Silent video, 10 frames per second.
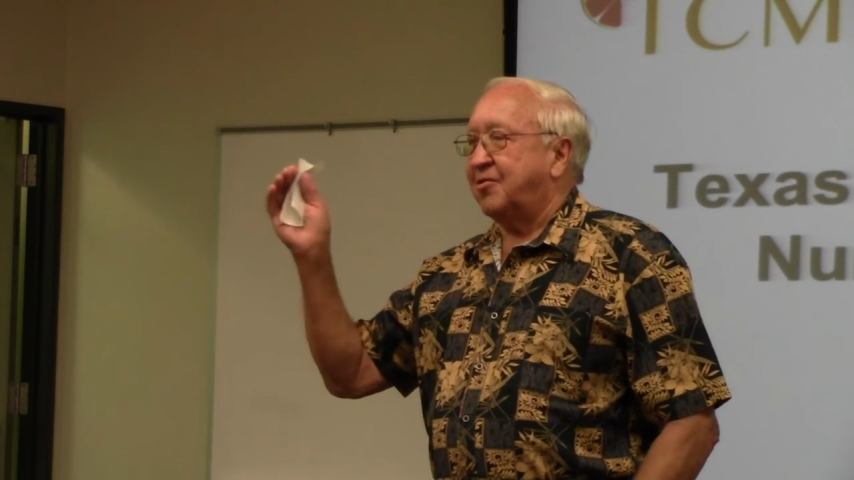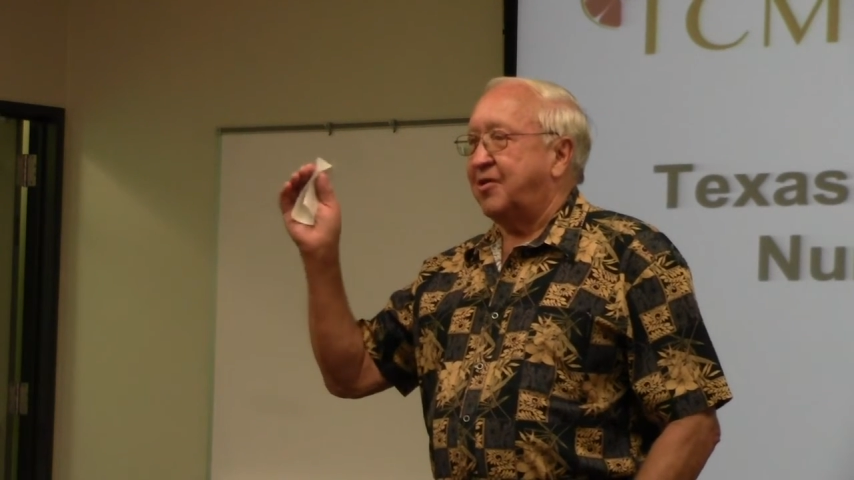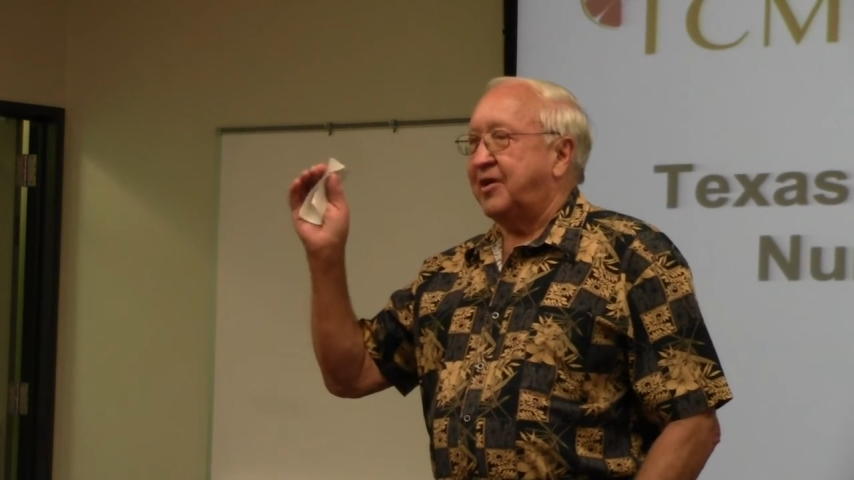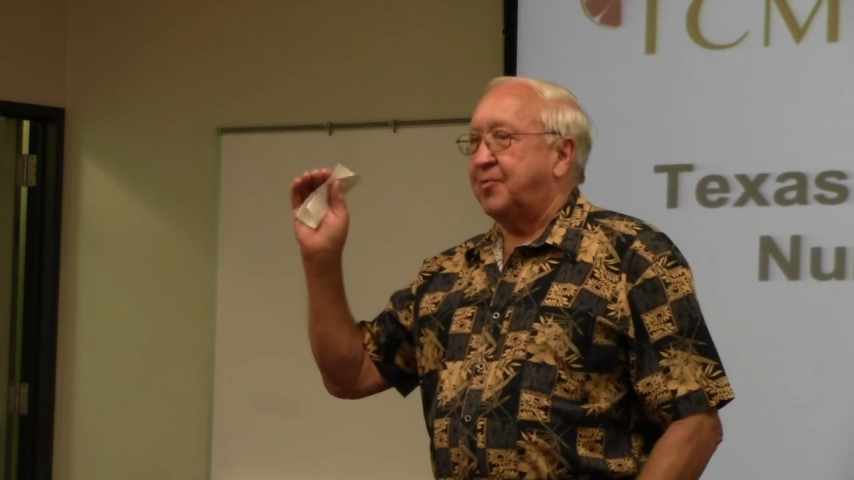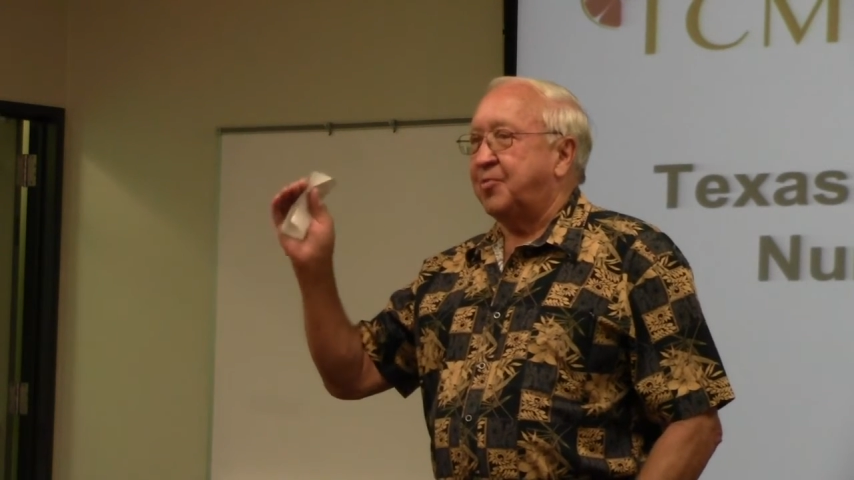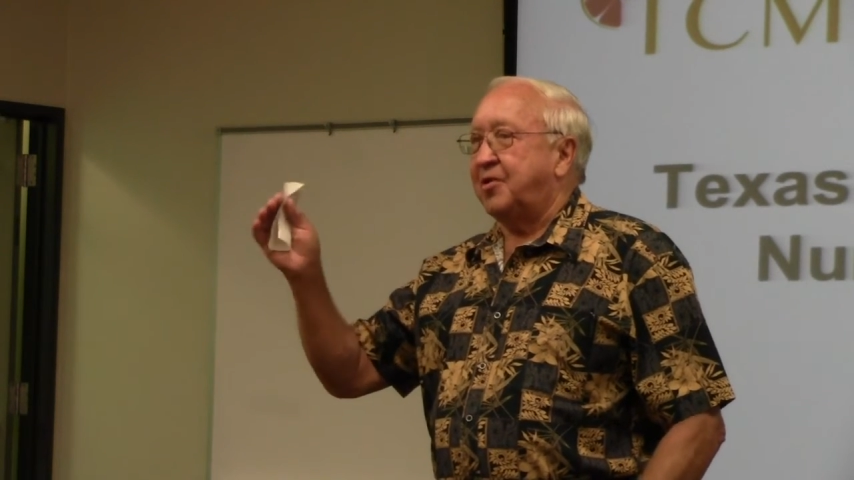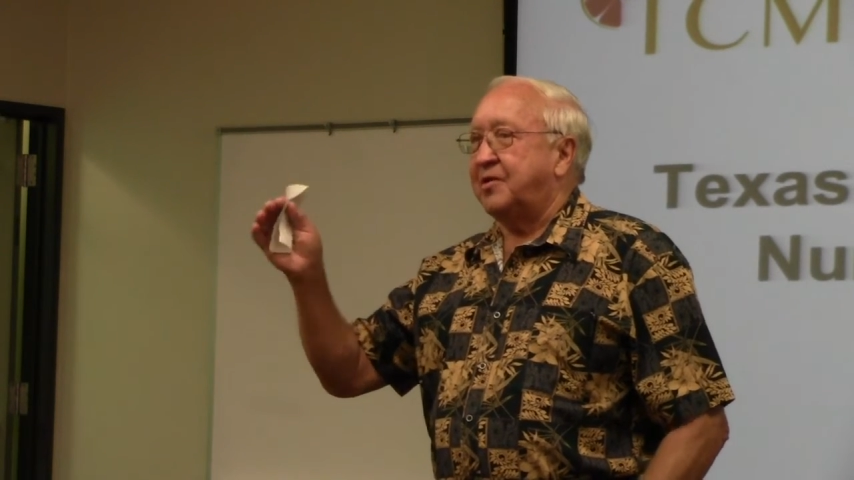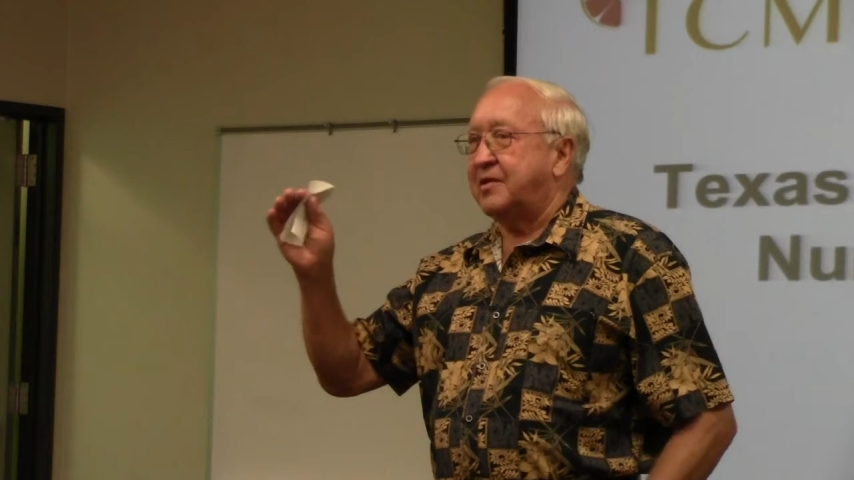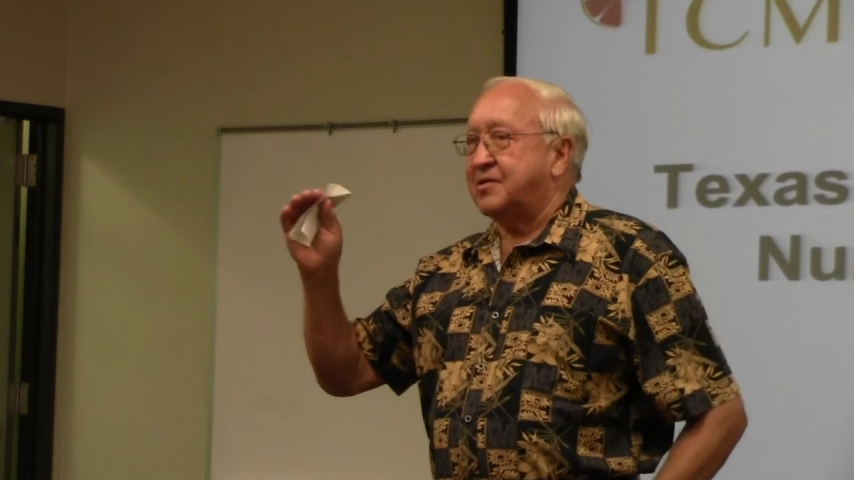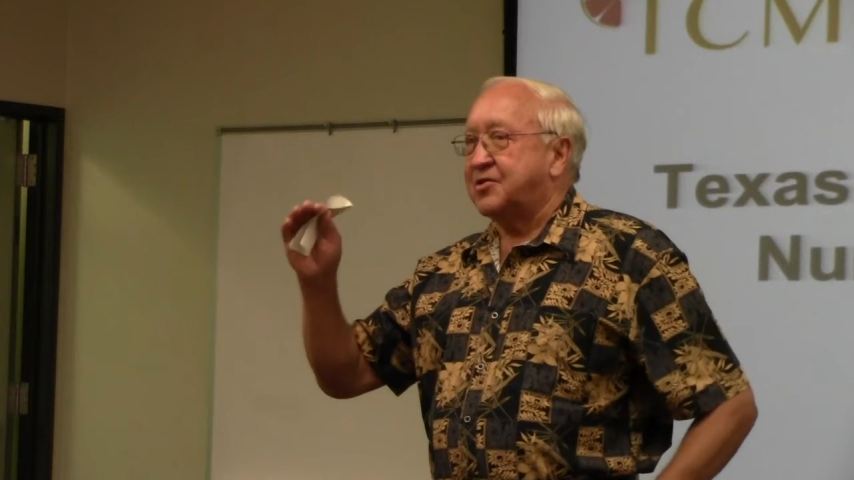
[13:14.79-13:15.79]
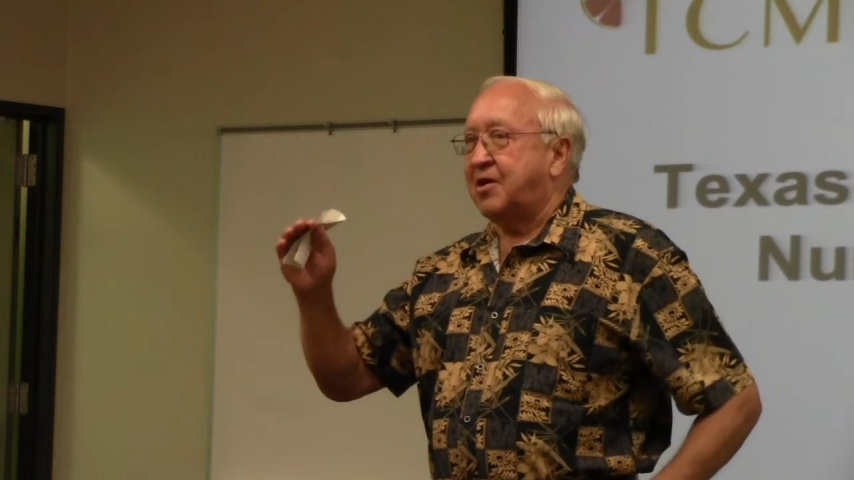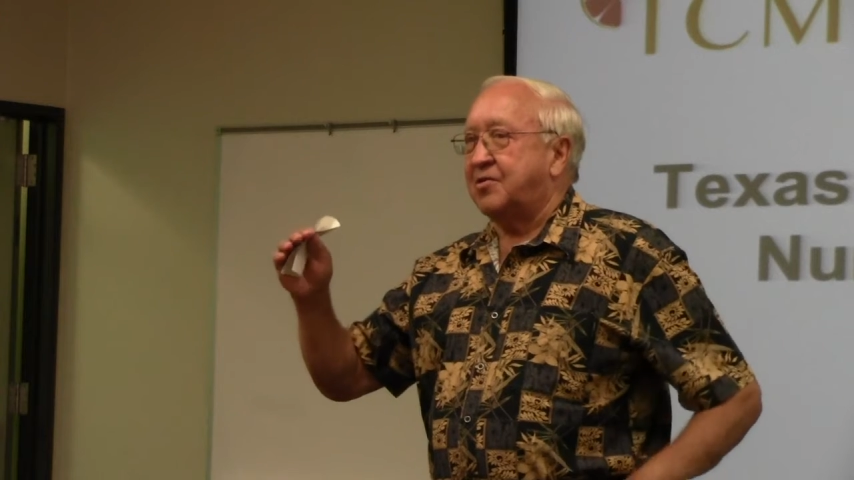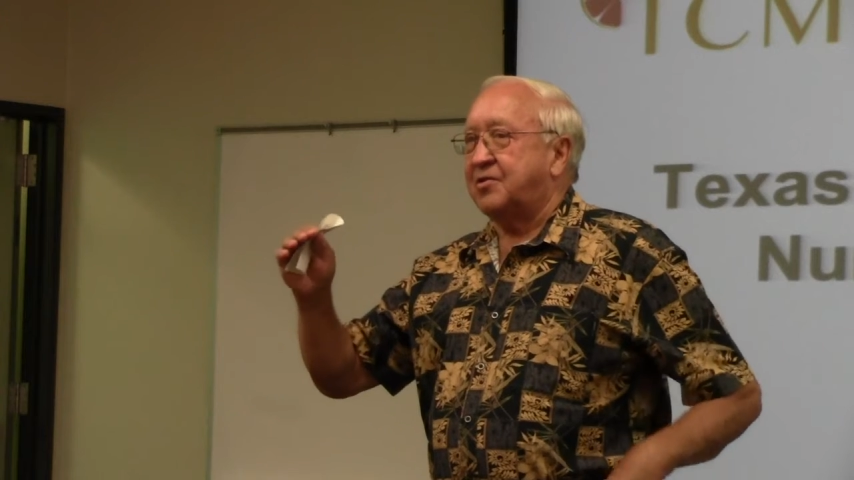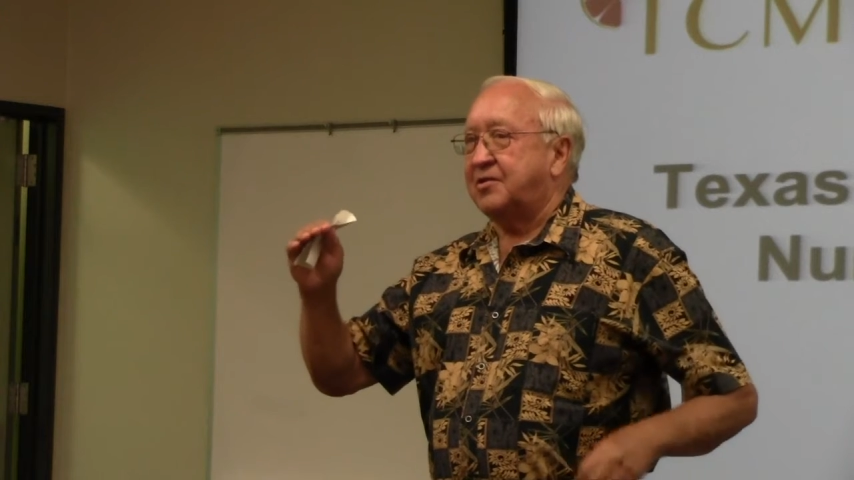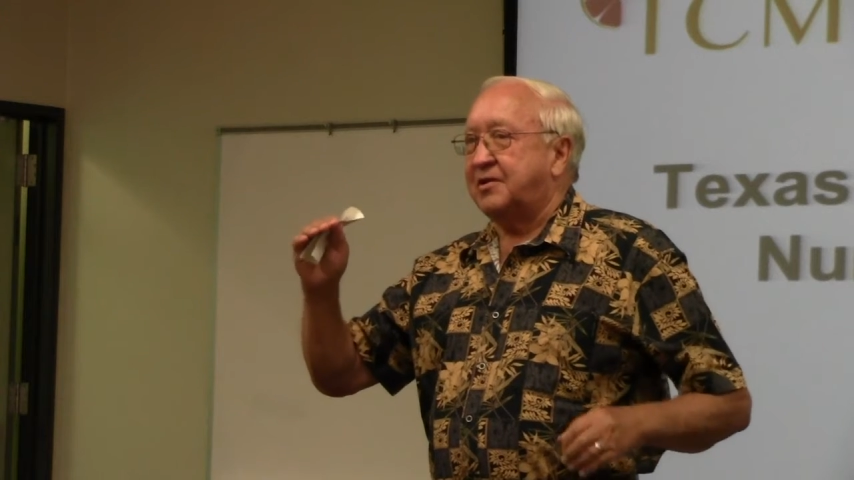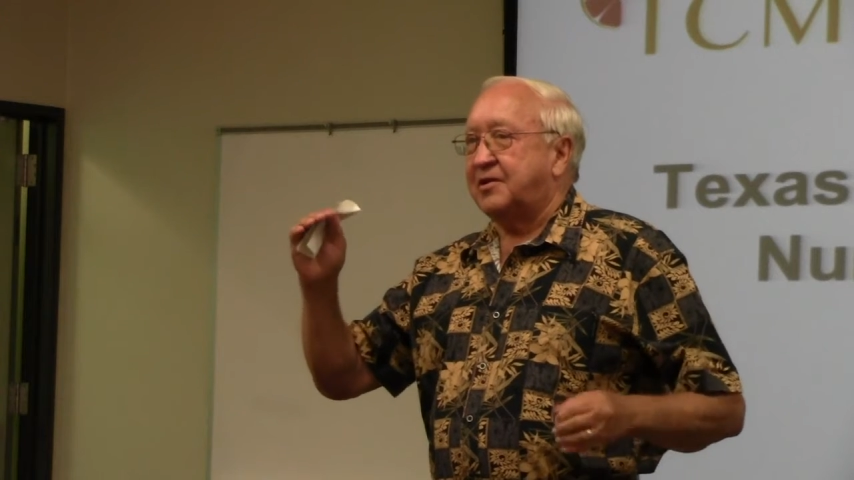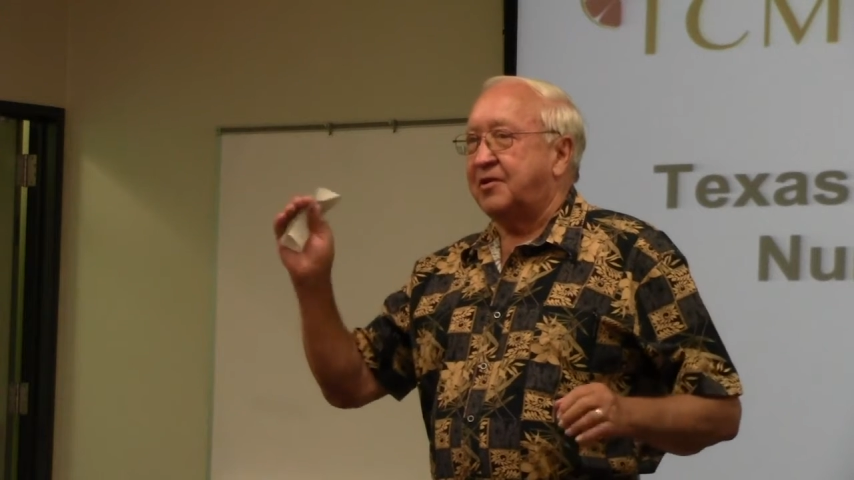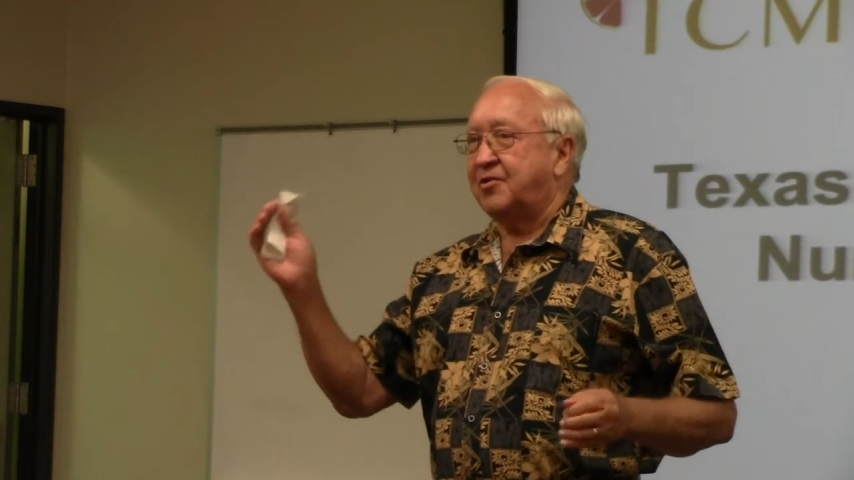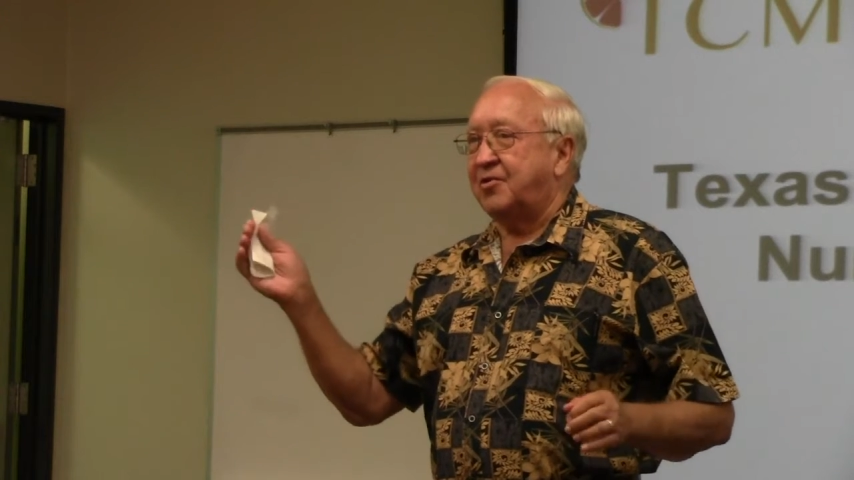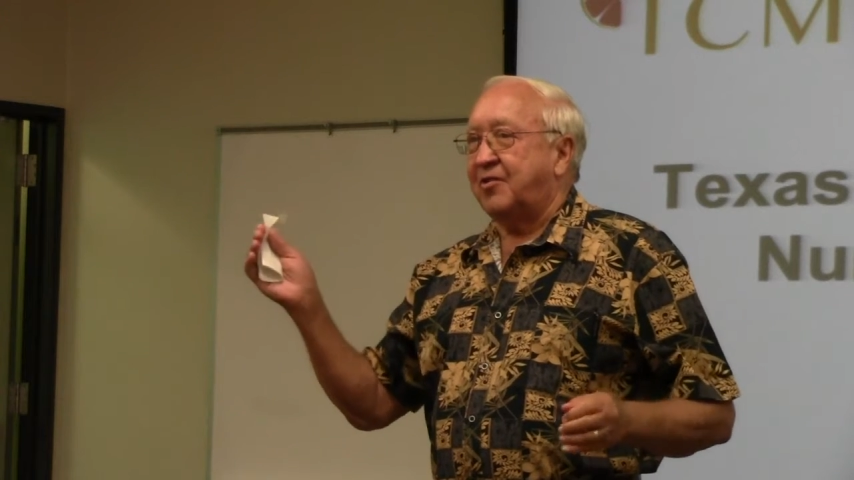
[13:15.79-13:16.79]
or April, it goes out to the
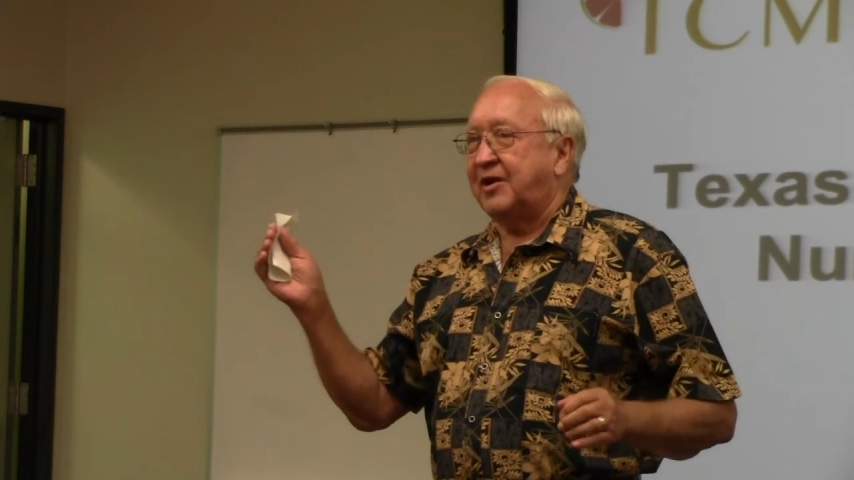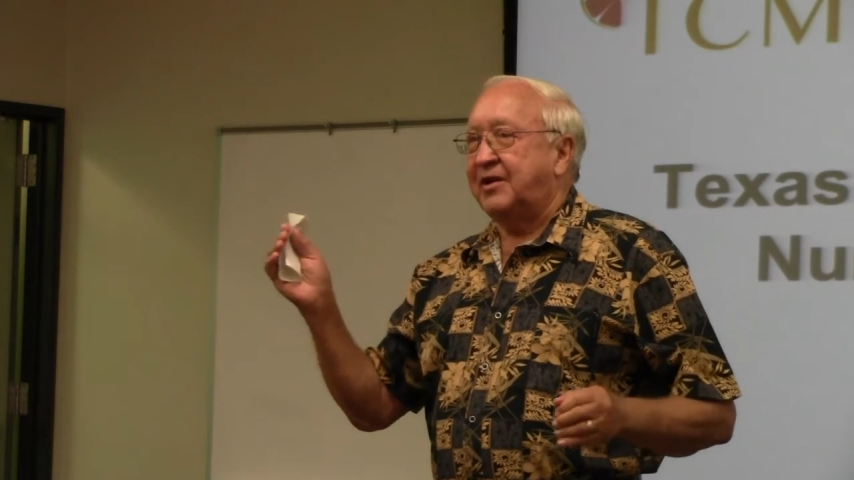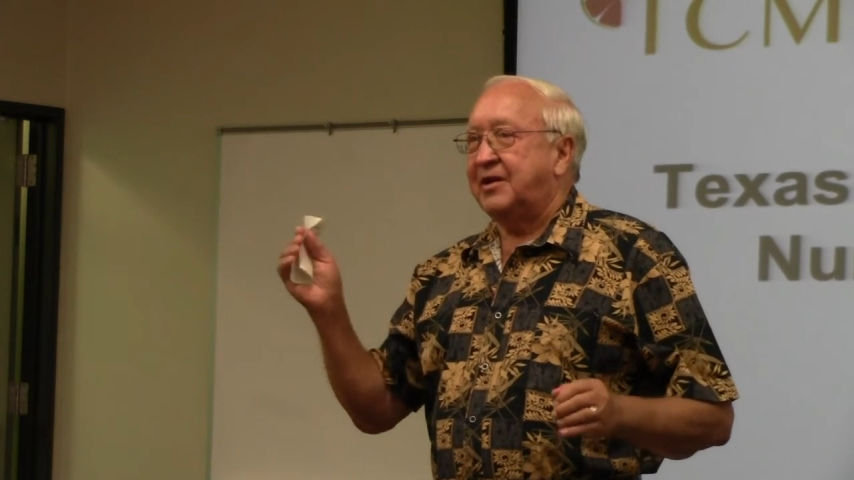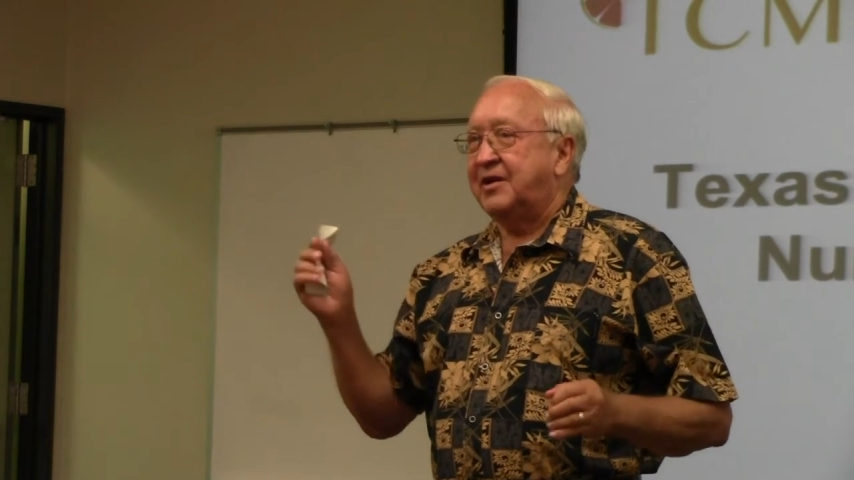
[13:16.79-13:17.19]
interior.